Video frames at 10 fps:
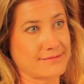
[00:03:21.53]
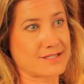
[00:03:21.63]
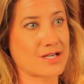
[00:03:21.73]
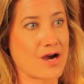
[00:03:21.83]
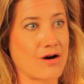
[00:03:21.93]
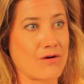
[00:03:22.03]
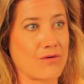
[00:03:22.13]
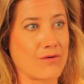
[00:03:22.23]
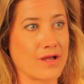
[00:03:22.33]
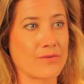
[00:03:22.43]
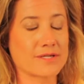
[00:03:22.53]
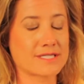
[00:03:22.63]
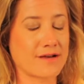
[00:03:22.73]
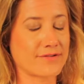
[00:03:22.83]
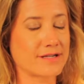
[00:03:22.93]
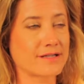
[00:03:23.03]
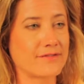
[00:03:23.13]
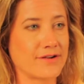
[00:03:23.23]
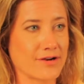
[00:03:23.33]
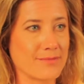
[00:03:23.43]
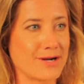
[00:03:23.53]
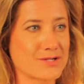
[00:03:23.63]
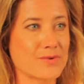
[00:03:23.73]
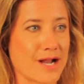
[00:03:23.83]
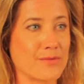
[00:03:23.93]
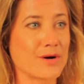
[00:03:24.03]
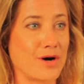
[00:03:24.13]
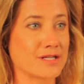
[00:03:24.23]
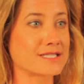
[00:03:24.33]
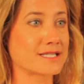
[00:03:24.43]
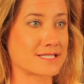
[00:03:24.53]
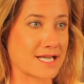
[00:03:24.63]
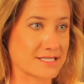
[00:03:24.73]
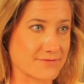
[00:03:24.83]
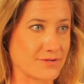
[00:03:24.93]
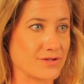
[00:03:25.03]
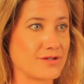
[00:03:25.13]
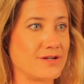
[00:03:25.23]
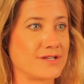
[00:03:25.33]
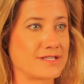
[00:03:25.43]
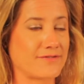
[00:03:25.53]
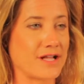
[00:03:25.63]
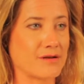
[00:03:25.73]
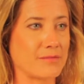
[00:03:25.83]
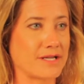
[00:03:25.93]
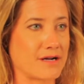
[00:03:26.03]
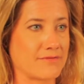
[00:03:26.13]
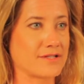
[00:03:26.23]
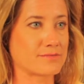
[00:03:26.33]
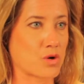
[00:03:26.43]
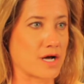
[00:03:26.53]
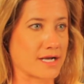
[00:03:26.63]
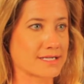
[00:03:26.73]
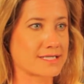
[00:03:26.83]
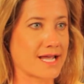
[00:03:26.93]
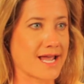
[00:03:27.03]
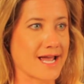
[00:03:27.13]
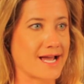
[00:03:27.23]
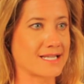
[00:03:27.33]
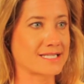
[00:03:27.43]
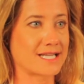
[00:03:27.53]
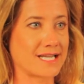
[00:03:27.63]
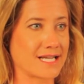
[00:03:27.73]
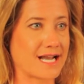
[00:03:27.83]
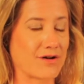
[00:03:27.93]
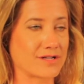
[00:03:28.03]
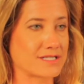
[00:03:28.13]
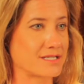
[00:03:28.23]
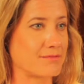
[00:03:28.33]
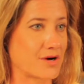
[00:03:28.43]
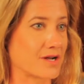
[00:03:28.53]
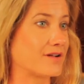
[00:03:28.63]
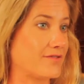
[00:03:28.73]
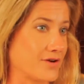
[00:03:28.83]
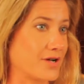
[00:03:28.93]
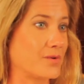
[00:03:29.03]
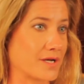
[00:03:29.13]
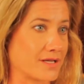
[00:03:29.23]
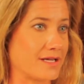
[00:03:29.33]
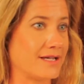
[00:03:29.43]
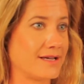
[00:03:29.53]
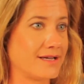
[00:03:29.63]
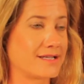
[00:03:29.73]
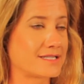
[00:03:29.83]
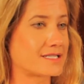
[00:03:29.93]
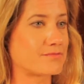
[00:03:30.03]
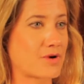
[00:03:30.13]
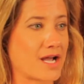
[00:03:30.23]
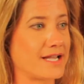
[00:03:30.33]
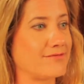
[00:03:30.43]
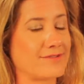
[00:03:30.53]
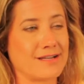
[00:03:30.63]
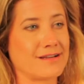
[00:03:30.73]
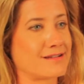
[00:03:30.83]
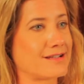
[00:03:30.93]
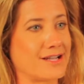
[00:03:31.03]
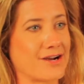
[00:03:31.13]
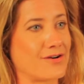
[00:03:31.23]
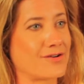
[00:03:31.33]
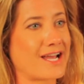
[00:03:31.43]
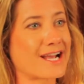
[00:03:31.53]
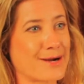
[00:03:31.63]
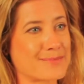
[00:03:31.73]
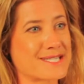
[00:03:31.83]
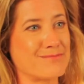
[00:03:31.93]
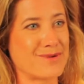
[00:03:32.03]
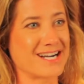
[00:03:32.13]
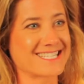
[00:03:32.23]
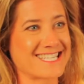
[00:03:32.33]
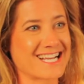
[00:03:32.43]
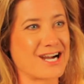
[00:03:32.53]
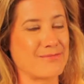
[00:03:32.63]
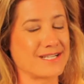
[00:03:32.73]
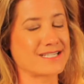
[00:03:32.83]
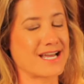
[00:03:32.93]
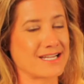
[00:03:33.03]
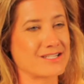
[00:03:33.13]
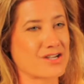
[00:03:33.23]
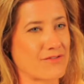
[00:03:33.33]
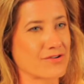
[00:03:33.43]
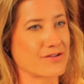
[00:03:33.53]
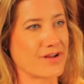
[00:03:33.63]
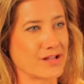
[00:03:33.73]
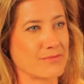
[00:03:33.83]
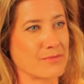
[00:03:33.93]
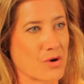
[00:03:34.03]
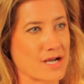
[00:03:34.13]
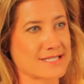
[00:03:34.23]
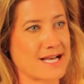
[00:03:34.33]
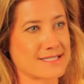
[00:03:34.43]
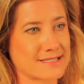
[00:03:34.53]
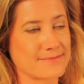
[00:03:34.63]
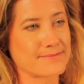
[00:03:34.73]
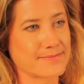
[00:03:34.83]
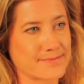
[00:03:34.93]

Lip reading: So it was definitely very much what I will call a successful development of this product and getting it out into the market very quickly, despite hiccups and bugs that come into any software development process.